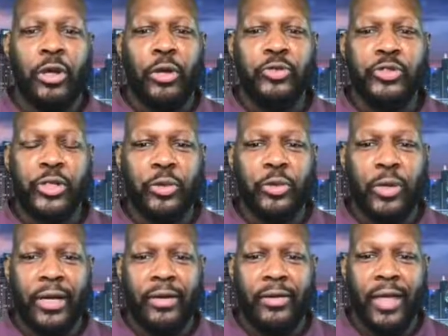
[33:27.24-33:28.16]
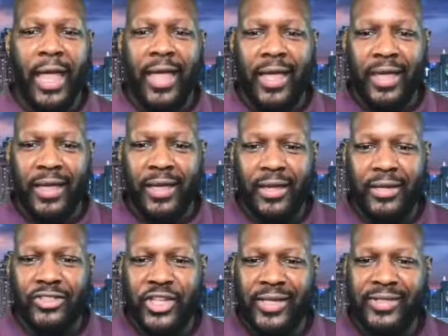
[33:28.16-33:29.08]
So hey,
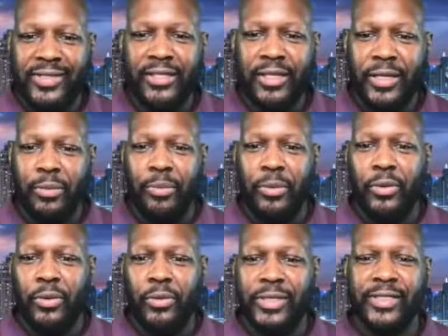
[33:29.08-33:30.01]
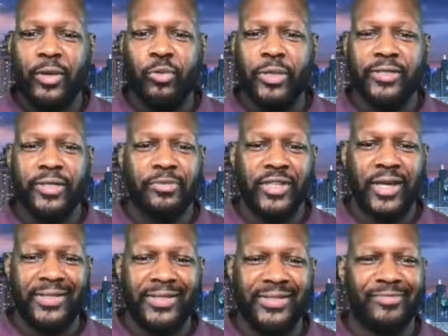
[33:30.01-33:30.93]
Jason Leopold. He said, "What's up,
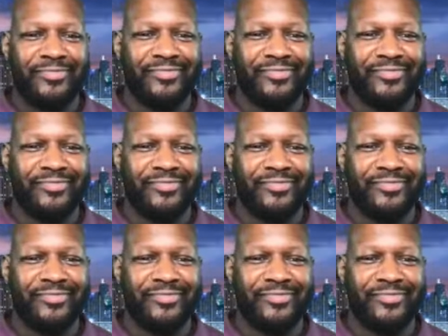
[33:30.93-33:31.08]
Chase?"